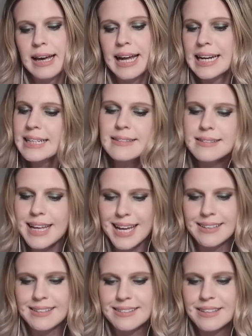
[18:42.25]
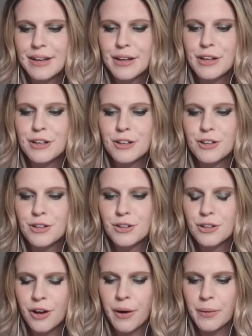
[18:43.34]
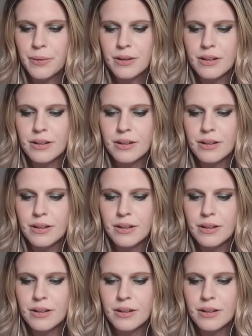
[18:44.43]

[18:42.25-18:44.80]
And it says, "No,